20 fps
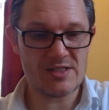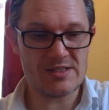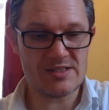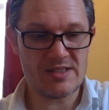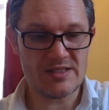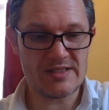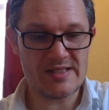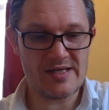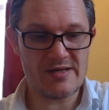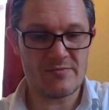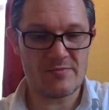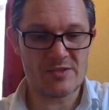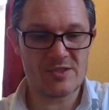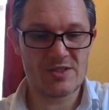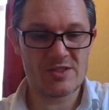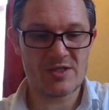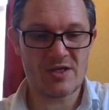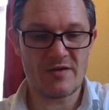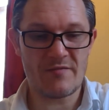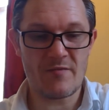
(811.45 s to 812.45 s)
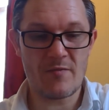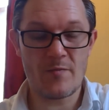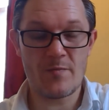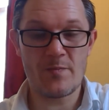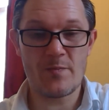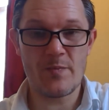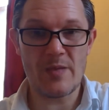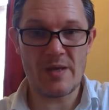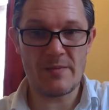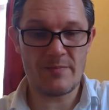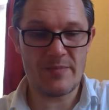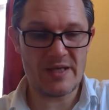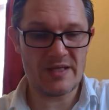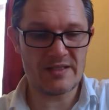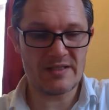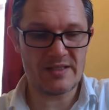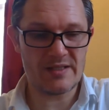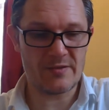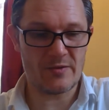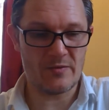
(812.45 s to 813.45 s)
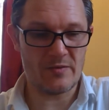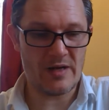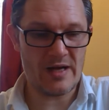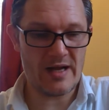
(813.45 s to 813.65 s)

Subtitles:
sit down, which is kind of a big deal.